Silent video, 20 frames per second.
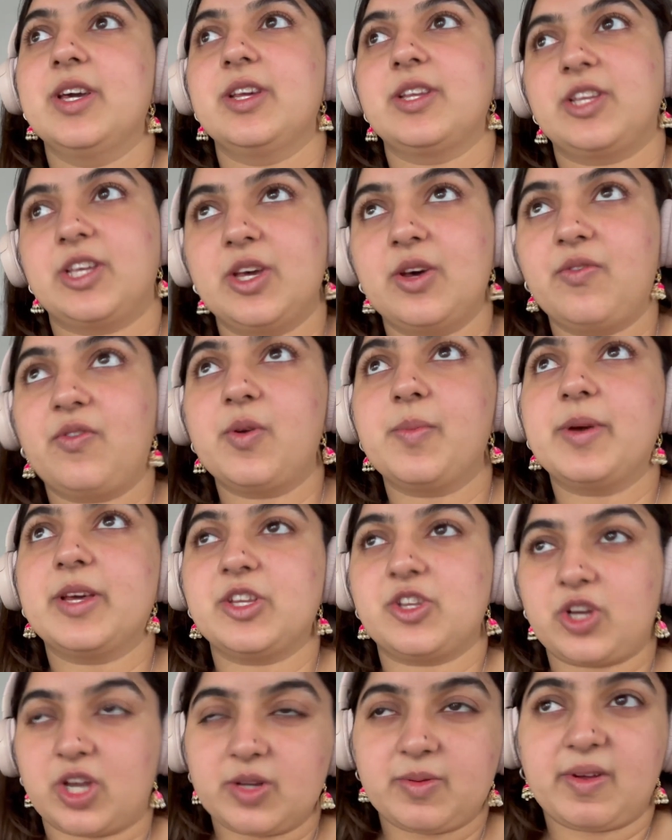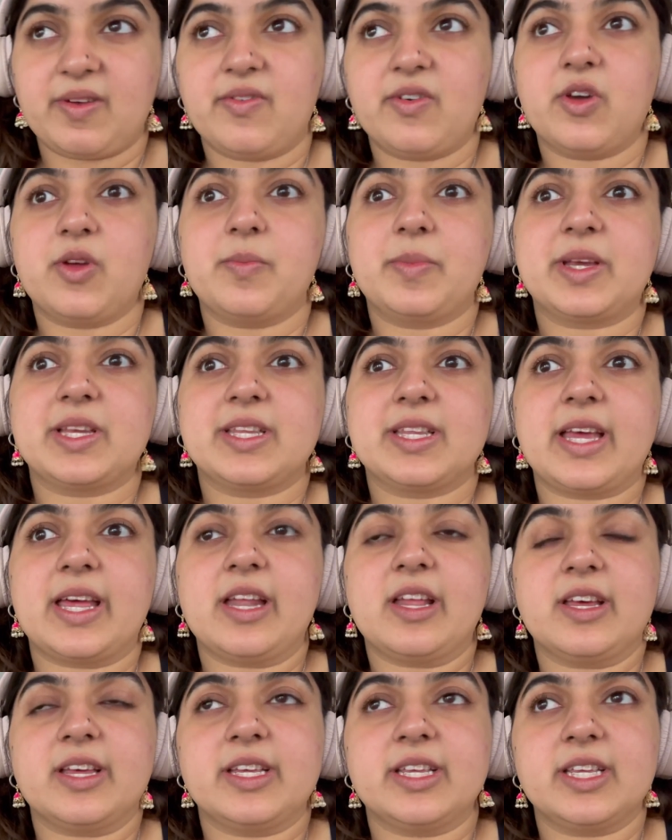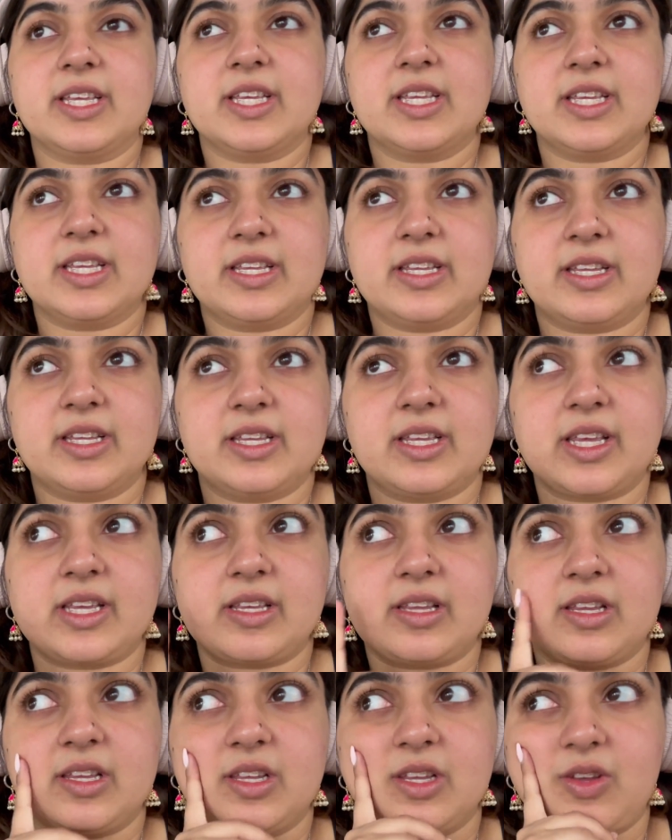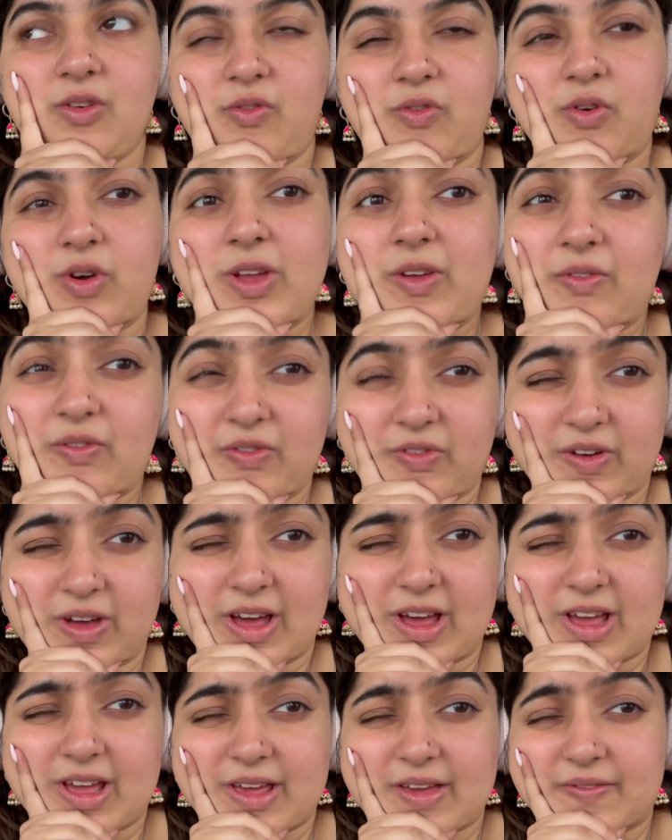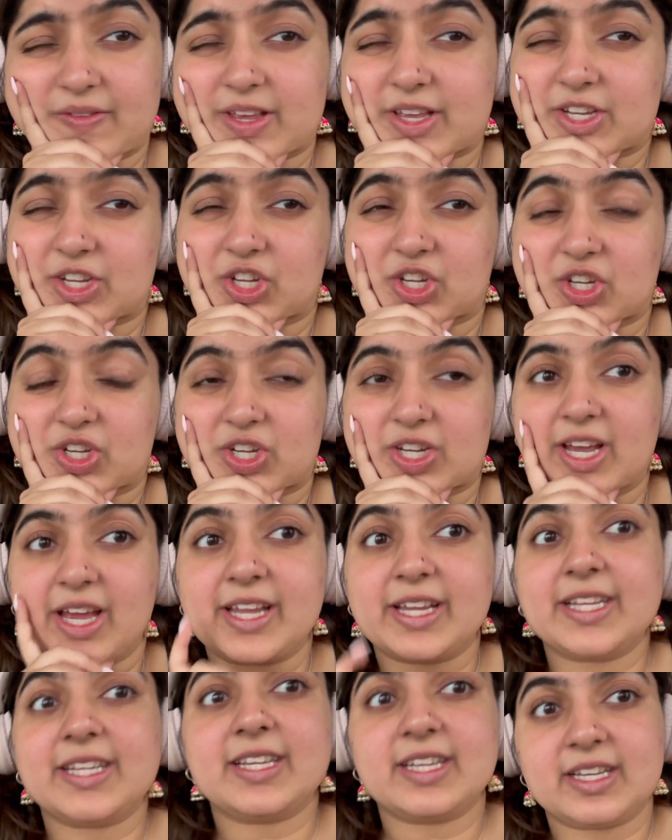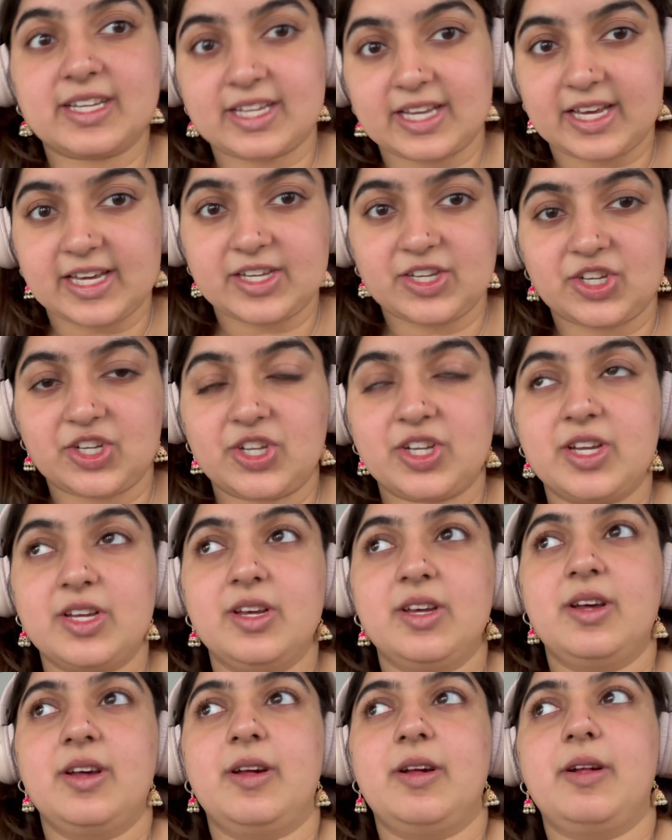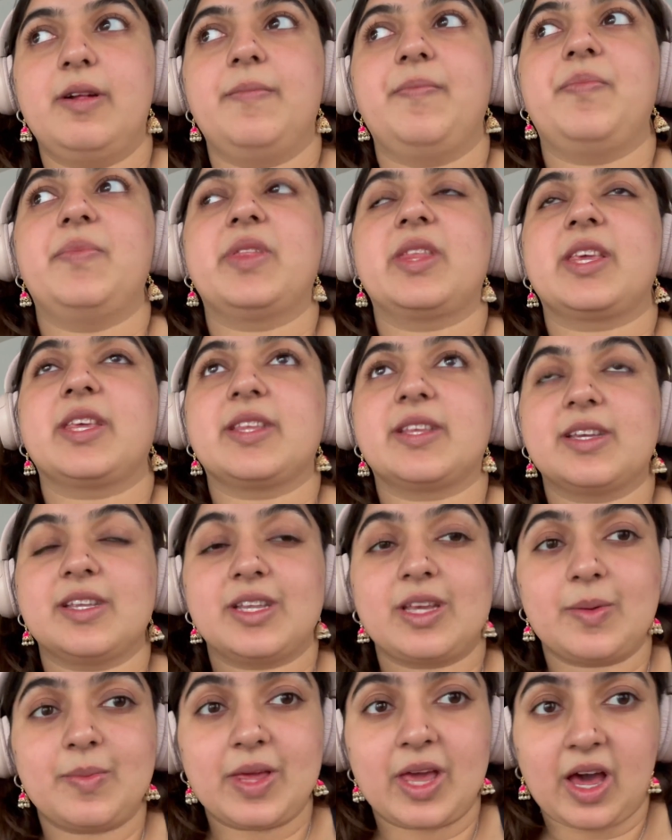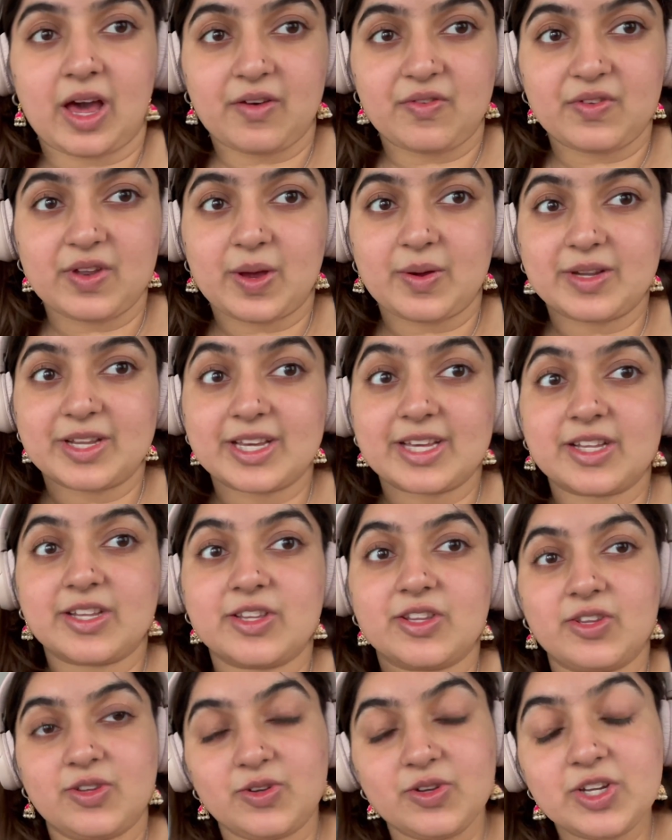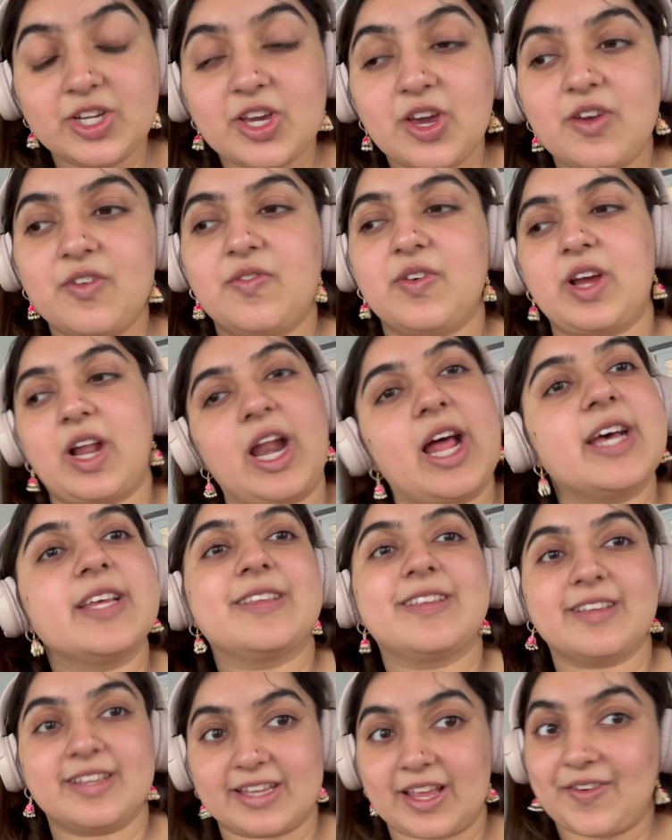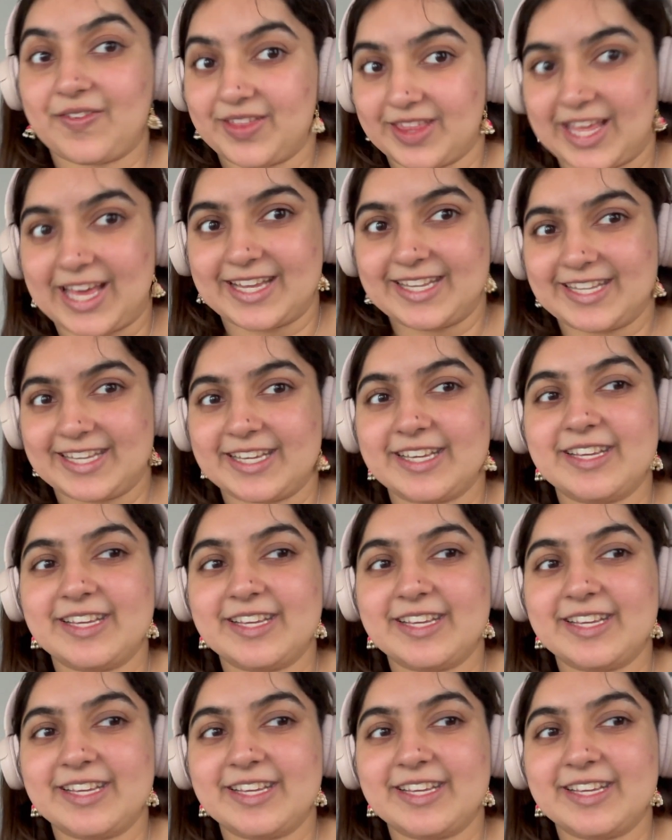chill for a bit, charge my phone, because then at 6:45 ish I need to dash. It's gonna take me half an hour to get to the studio for class at 7:30.